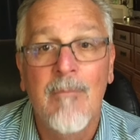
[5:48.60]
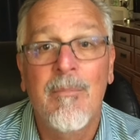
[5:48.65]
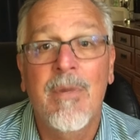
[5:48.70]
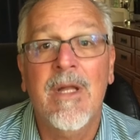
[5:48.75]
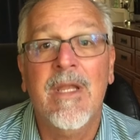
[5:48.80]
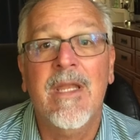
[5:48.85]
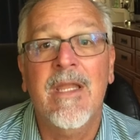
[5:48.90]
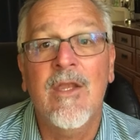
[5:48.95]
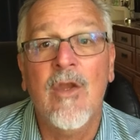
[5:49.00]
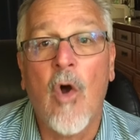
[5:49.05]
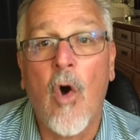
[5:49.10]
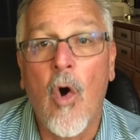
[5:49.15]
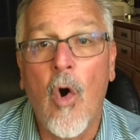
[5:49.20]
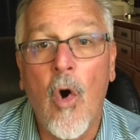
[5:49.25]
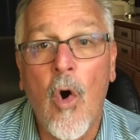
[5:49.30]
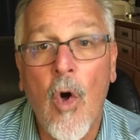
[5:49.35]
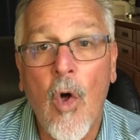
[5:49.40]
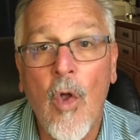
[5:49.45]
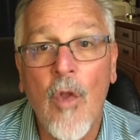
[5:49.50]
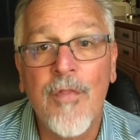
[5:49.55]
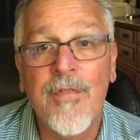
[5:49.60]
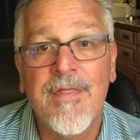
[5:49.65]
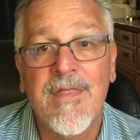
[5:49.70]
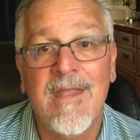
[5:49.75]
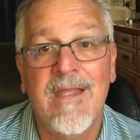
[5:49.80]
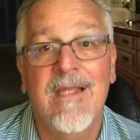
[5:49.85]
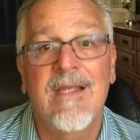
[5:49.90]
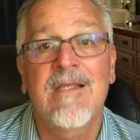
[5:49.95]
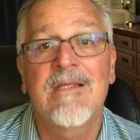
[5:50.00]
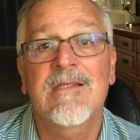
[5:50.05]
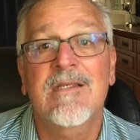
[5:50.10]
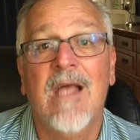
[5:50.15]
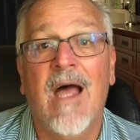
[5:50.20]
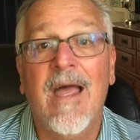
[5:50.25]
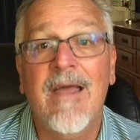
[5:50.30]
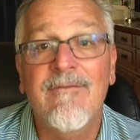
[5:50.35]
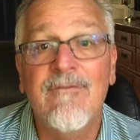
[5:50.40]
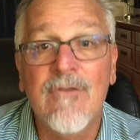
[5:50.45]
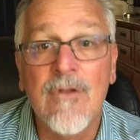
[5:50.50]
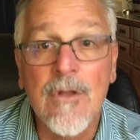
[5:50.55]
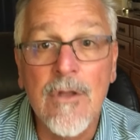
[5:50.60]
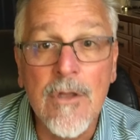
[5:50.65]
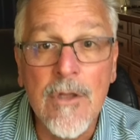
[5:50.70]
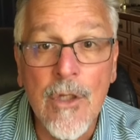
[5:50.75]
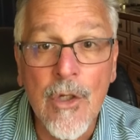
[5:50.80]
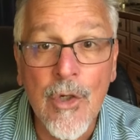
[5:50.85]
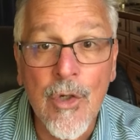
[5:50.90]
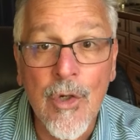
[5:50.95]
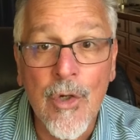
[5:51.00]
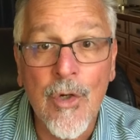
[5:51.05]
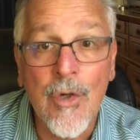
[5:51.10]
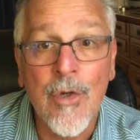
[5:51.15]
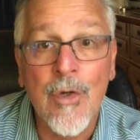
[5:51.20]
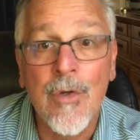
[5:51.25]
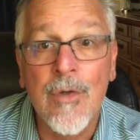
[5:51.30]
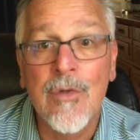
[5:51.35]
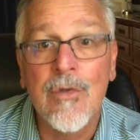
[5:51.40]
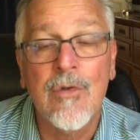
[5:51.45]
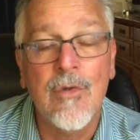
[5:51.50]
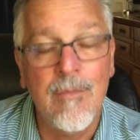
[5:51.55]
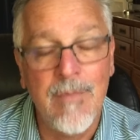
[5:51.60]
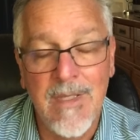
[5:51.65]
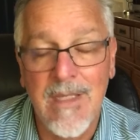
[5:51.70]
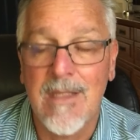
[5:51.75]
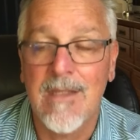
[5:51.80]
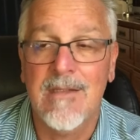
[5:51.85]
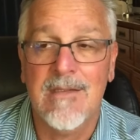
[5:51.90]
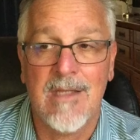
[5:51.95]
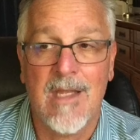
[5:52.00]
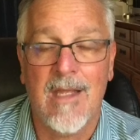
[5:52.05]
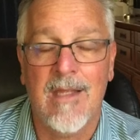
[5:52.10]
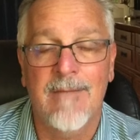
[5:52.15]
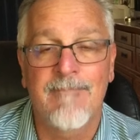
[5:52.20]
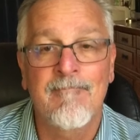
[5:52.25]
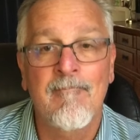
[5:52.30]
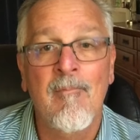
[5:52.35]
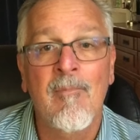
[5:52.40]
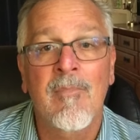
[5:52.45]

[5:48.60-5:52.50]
But in all things, I've learned to be content.